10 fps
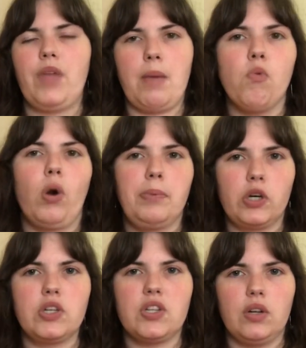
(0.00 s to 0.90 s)
a more
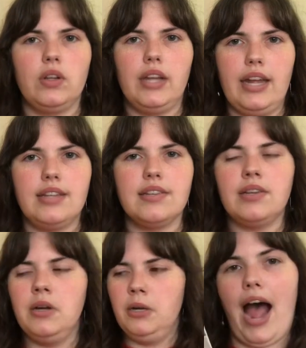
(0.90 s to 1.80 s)
personal
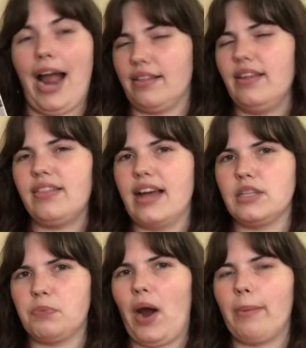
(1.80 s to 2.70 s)
lens. I think
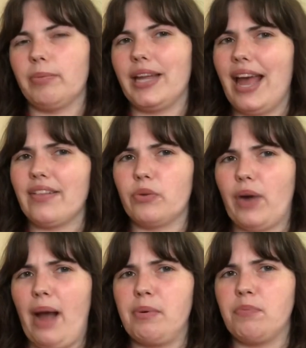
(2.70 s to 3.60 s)
that's probably Helen
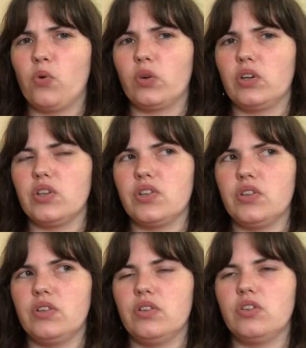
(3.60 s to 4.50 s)

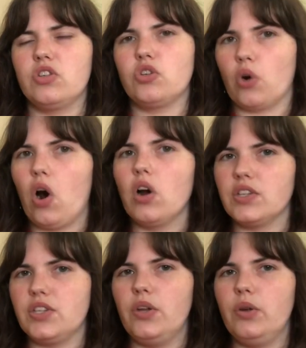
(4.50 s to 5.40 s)
Rappaport's strong
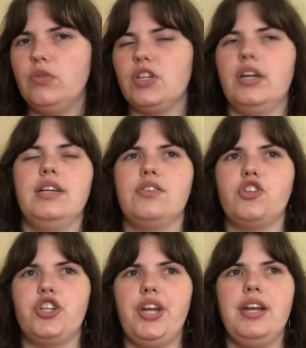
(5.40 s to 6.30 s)
suit, is
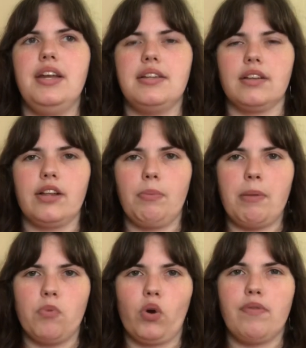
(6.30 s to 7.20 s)
she is a little
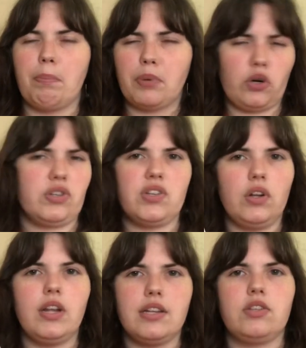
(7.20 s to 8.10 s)
bit more of a
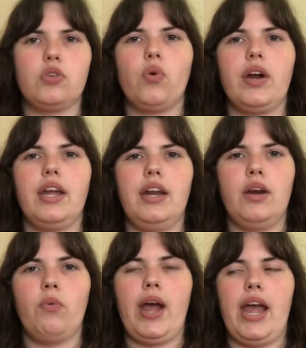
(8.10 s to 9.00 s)
personal historian in
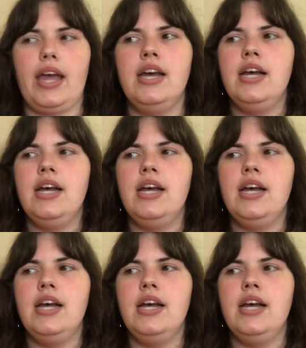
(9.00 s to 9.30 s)
a way,